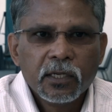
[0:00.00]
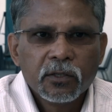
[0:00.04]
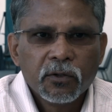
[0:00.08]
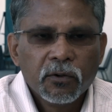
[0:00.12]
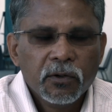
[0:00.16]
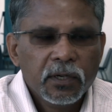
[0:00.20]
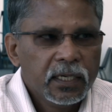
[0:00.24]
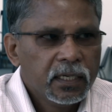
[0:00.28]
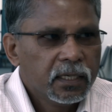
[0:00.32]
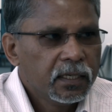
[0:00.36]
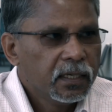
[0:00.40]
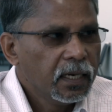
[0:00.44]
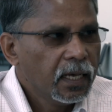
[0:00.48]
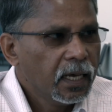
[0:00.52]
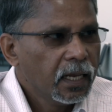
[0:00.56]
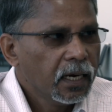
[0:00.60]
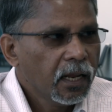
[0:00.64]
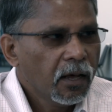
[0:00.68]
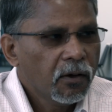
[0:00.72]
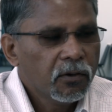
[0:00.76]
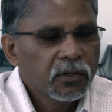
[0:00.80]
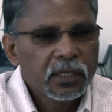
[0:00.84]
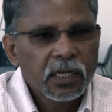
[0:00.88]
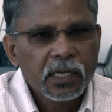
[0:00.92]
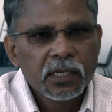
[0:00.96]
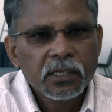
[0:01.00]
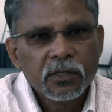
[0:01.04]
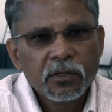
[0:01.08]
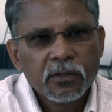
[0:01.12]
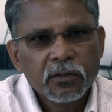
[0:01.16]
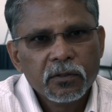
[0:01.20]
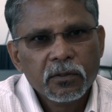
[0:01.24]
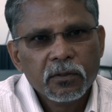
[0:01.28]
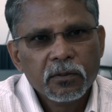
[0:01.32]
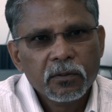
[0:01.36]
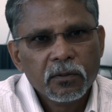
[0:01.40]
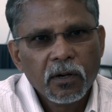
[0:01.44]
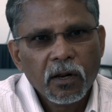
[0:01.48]
So it allows us
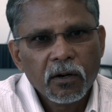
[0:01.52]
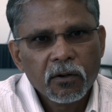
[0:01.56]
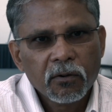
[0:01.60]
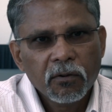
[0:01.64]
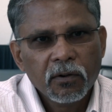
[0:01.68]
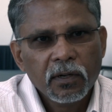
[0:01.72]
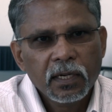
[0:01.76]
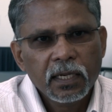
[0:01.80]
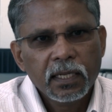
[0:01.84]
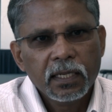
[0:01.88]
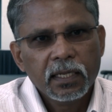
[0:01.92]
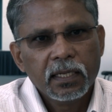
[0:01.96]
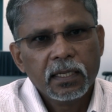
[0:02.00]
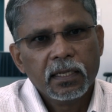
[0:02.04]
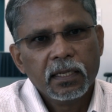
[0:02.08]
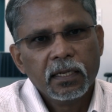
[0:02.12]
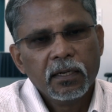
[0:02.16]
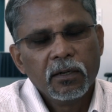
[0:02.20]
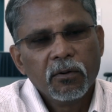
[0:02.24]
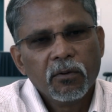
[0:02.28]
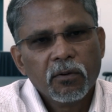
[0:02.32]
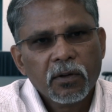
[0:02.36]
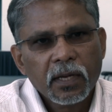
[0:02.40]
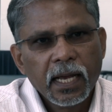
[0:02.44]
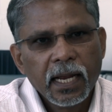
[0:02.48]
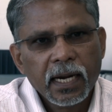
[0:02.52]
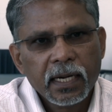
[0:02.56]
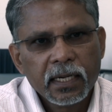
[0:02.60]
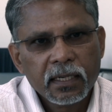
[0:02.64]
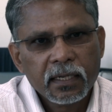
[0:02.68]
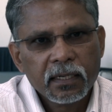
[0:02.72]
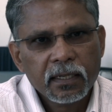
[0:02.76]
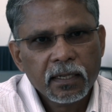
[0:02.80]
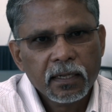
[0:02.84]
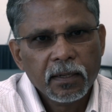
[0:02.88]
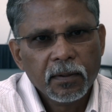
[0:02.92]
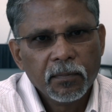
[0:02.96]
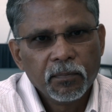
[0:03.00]
to not only look at
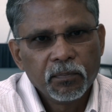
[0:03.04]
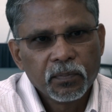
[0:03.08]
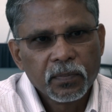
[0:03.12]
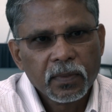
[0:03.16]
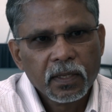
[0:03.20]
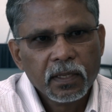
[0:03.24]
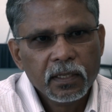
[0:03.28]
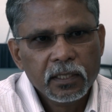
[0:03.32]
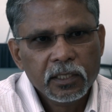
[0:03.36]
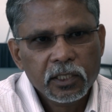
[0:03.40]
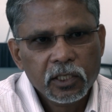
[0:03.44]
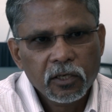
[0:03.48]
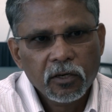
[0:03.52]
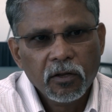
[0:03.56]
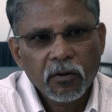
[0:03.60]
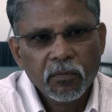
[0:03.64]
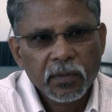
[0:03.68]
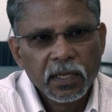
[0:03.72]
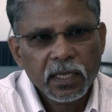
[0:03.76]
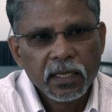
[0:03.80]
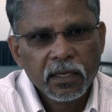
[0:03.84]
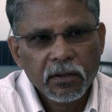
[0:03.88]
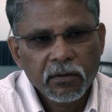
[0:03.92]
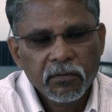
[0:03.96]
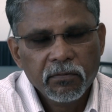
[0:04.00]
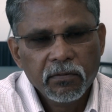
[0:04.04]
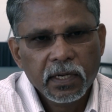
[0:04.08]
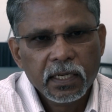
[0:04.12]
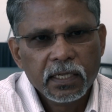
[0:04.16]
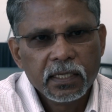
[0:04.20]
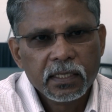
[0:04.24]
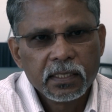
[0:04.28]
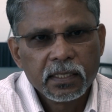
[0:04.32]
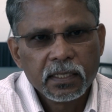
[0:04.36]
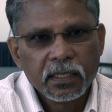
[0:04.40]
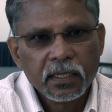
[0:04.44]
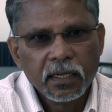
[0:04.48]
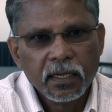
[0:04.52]
genomic
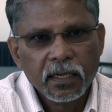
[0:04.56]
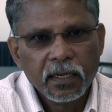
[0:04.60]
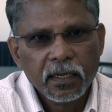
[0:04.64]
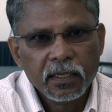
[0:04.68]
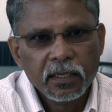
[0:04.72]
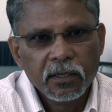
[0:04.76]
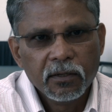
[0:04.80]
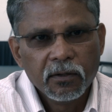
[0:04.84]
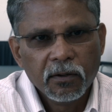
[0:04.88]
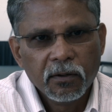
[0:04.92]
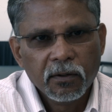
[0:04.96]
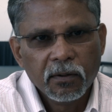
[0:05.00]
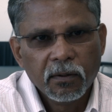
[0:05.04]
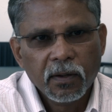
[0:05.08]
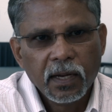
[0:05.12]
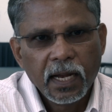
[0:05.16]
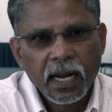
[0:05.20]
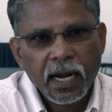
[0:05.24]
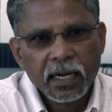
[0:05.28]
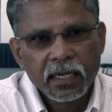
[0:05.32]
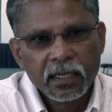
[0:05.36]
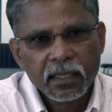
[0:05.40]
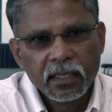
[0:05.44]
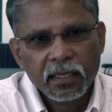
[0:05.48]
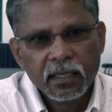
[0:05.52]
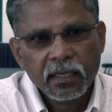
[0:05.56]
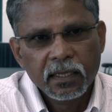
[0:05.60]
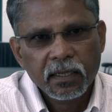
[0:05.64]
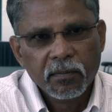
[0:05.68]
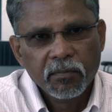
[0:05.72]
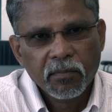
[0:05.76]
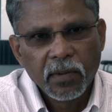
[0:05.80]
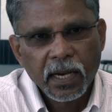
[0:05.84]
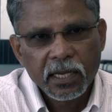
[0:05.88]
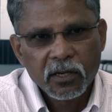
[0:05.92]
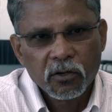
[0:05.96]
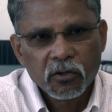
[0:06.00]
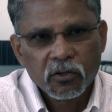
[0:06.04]
events, at the
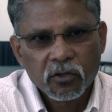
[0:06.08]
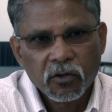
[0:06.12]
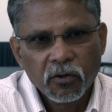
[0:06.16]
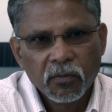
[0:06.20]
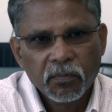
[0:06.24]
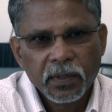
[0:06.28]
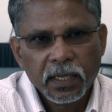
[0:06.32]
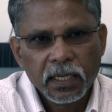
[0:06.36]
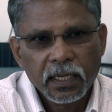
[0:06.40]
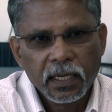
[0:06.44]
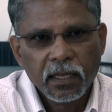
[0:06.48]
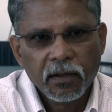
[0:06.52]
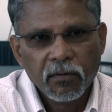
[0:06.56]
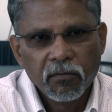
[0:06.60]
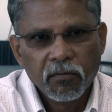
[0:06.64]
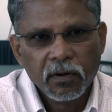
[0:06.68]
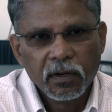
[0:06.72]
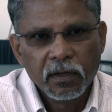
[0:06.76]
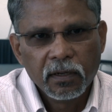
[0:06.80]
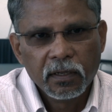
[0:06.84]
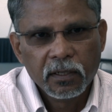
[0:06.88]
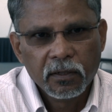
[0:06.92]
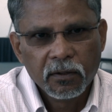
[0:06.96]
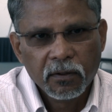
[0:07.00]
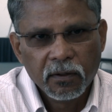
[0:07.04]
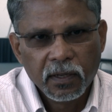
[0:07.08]
microscopic level,